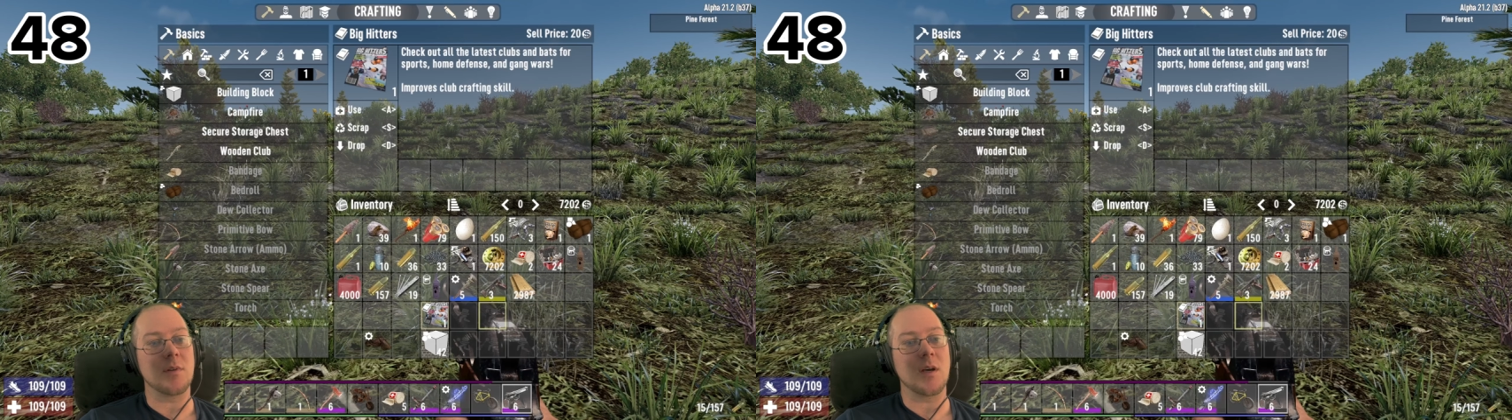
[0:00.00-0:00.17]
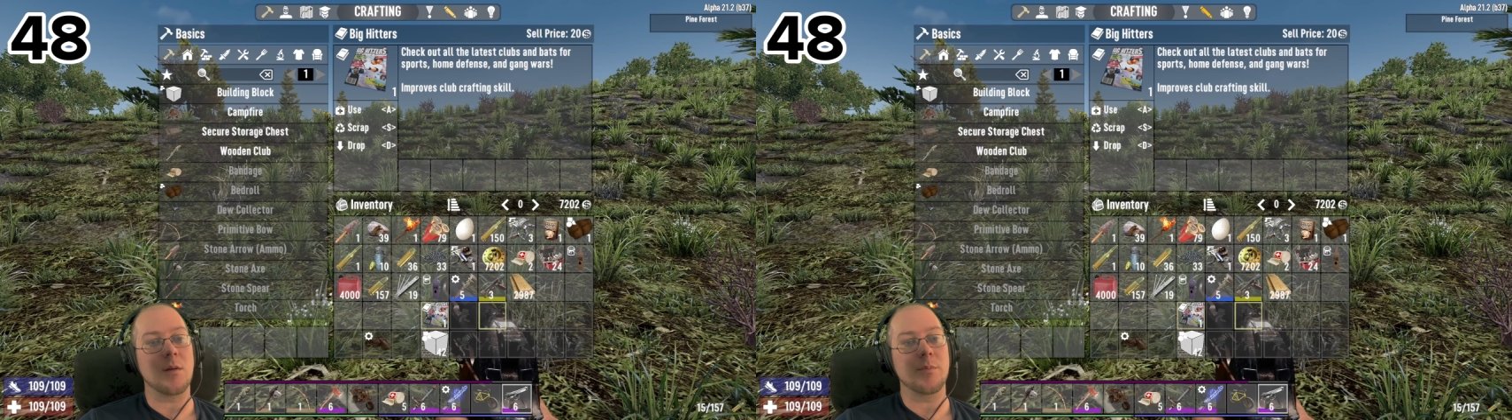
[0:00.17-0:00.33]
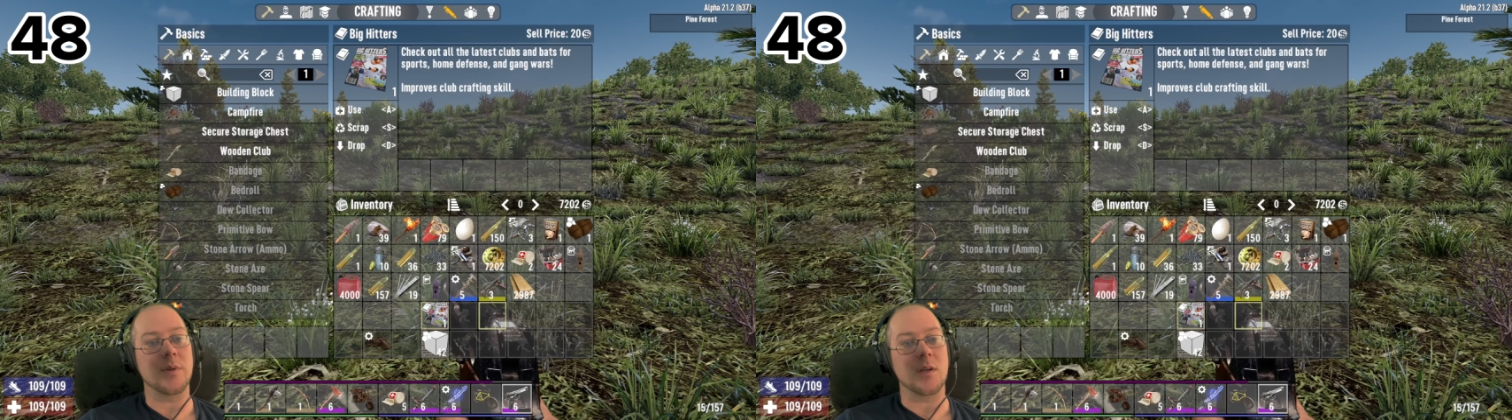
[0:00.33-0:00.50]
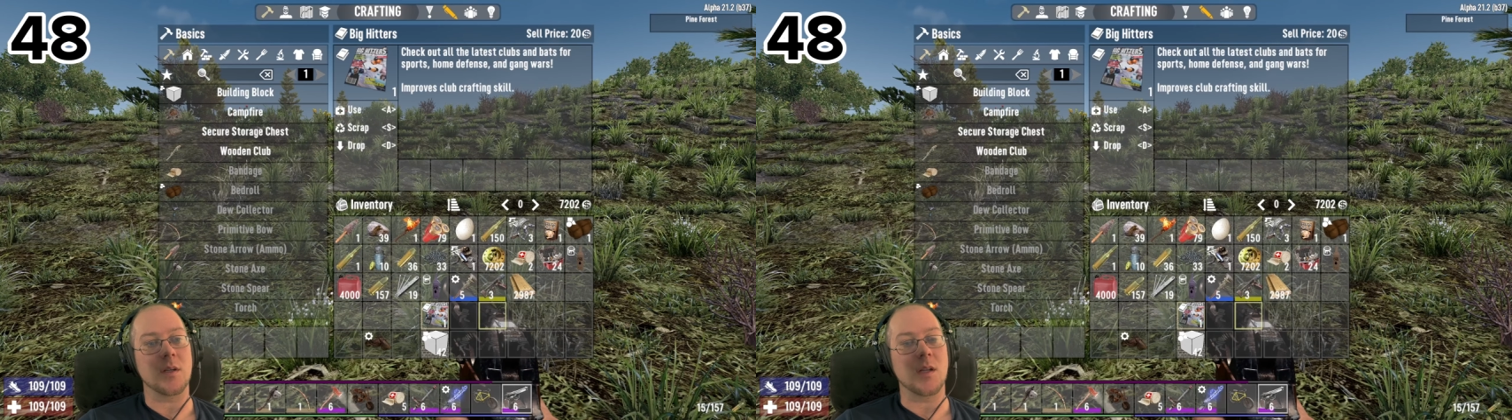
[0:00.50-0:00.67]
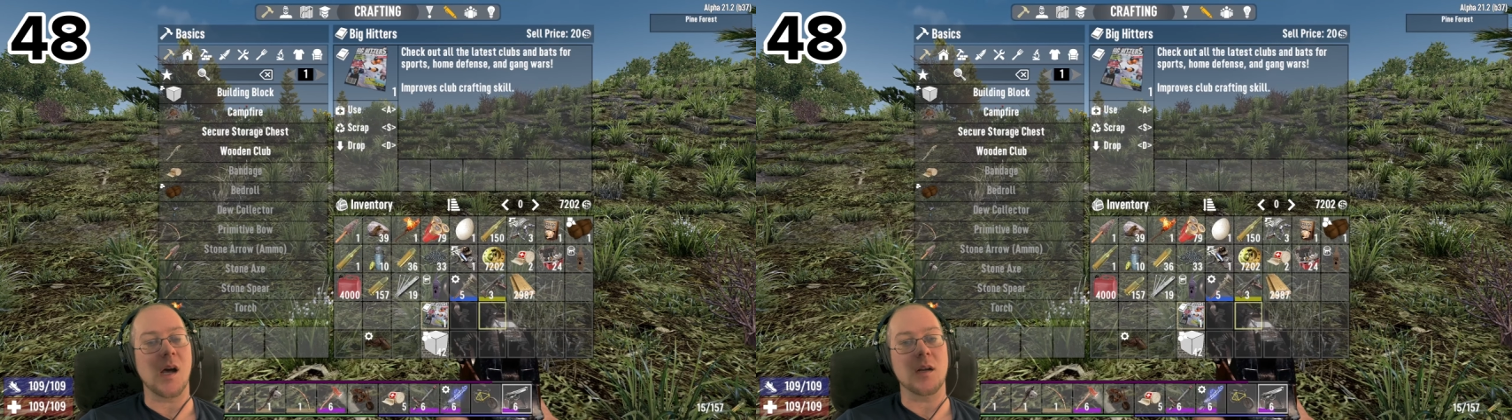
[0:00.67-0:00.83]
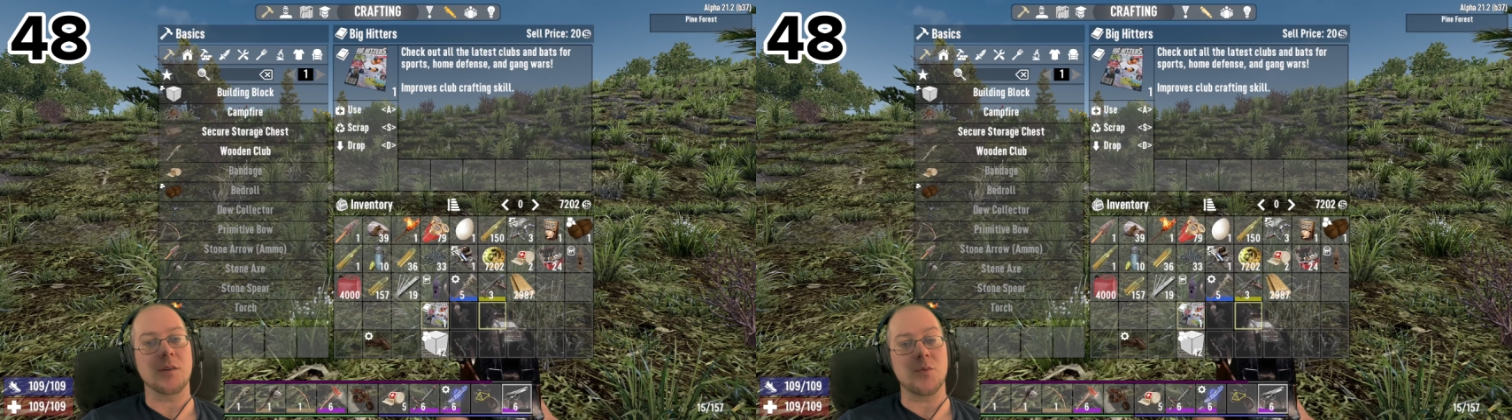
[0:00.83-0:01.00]
up and
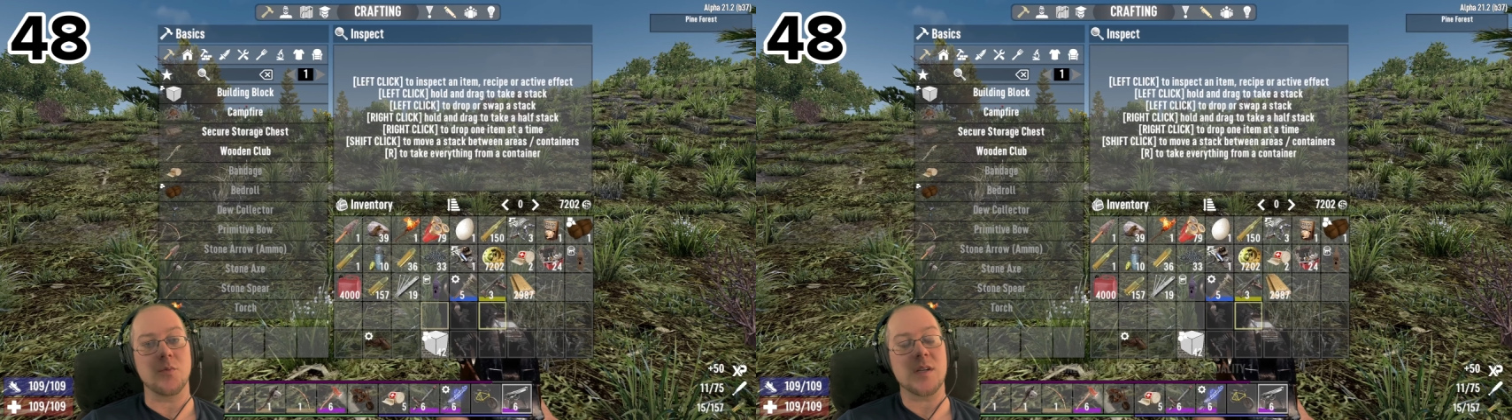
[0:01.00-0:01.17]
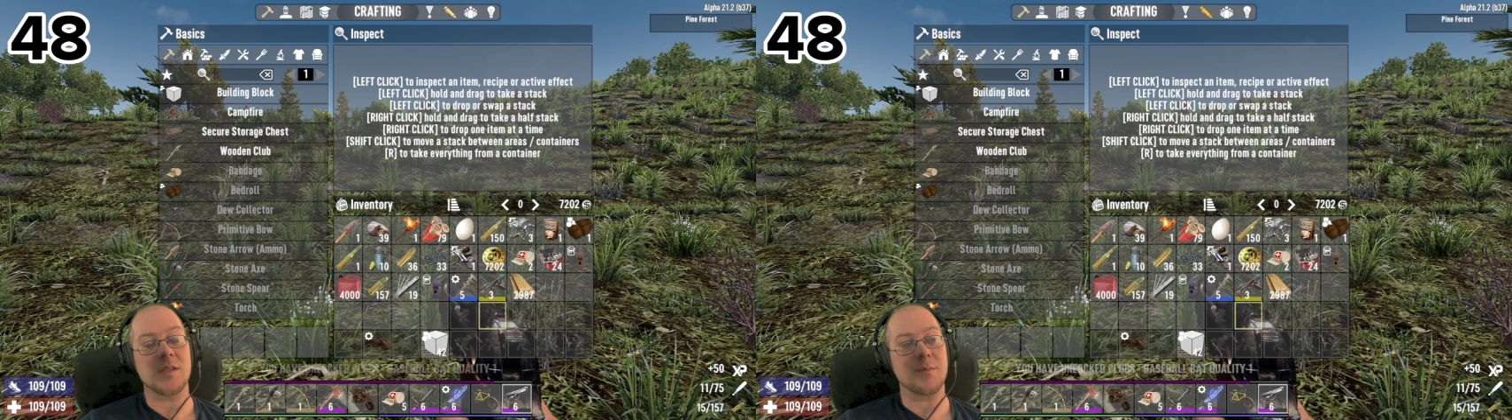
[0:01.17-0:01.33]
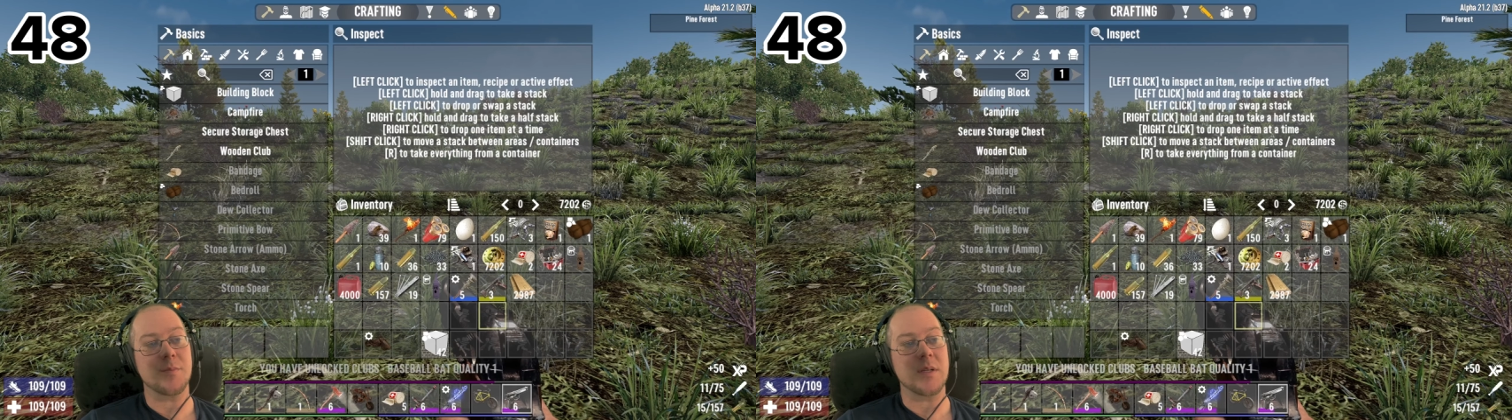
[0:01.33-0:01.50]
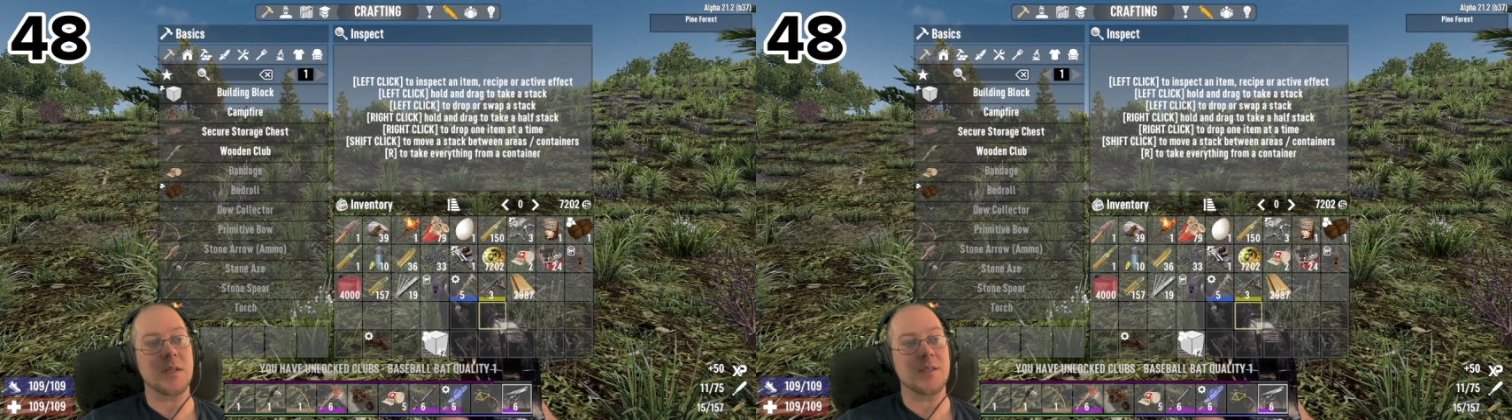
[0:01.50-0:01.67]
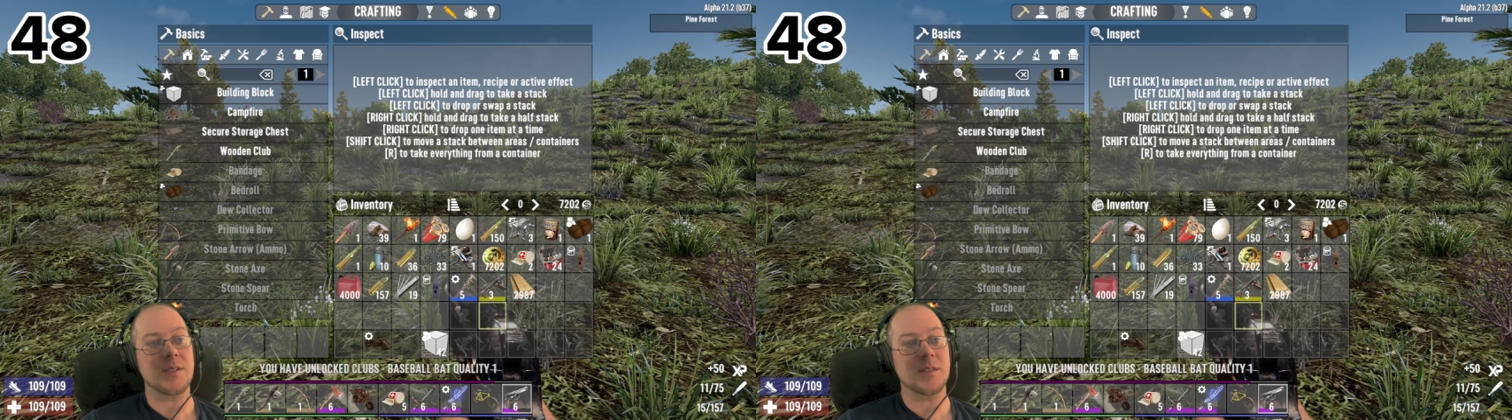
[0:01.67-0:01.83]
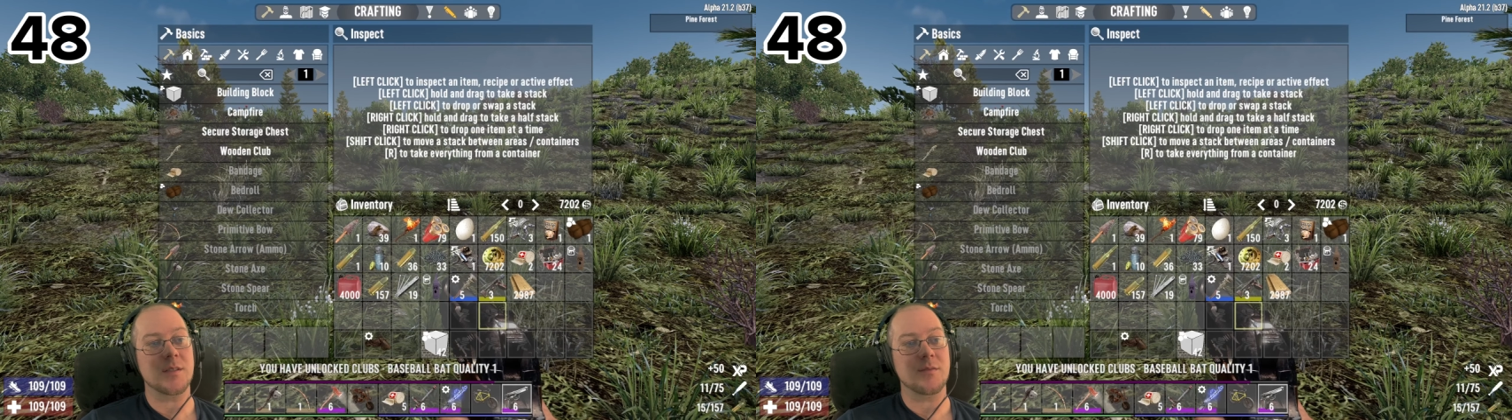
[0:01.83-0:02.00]
unlock new
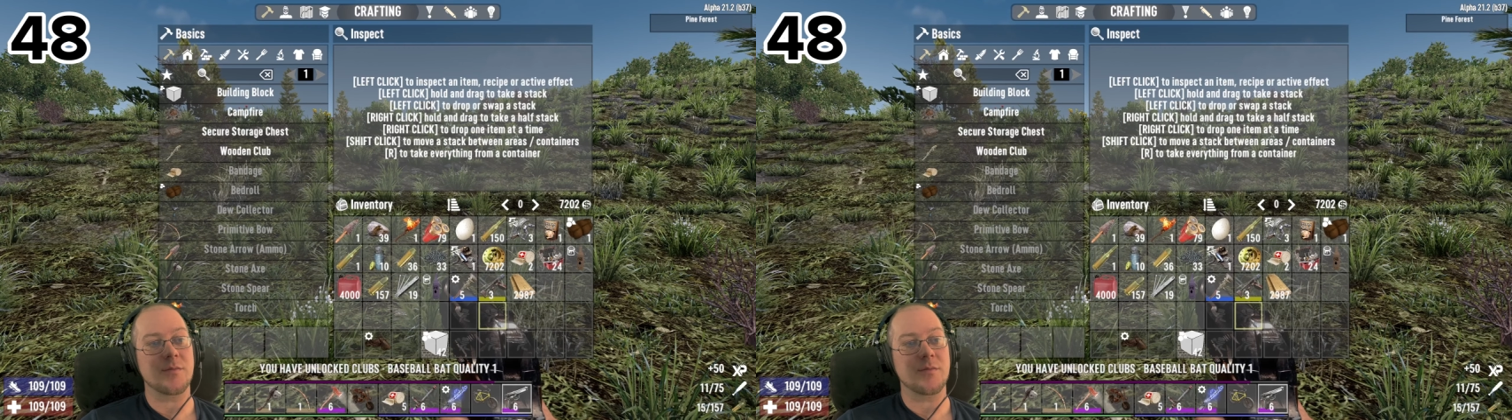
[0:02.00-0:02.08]
recipes,